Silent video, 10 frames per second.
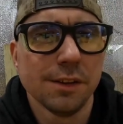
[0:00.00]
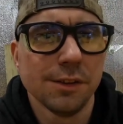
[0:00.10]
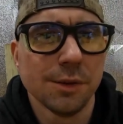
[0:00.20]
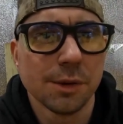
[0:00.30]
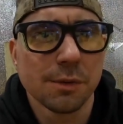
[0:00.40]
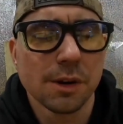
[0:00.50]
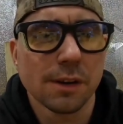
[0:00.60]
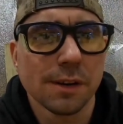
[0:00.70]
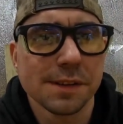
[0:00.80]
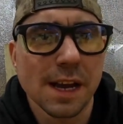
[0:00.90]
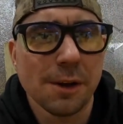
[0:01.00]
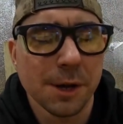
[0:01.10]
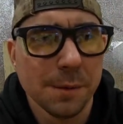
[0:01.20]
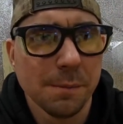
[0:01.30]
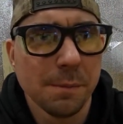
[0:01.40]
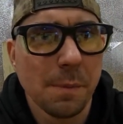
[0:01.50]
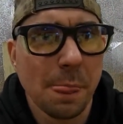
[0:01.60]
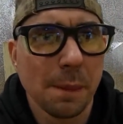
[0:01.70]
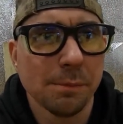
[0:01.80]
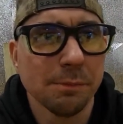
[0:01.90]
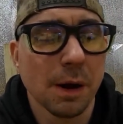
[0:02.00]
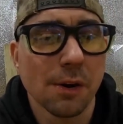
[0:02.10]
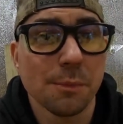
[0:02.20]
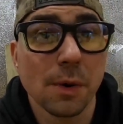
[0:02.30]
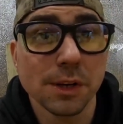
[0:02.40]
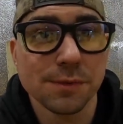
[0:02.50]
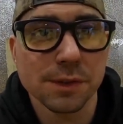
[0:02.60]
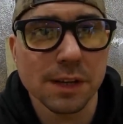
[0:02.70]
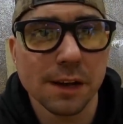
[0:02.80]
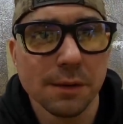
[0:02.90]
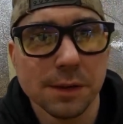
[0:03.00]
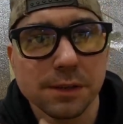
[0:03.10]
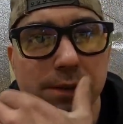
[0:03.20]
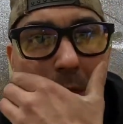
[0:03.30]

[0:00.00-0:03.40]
doing the work on his Audi. And buying all the parts for his Audi, which, I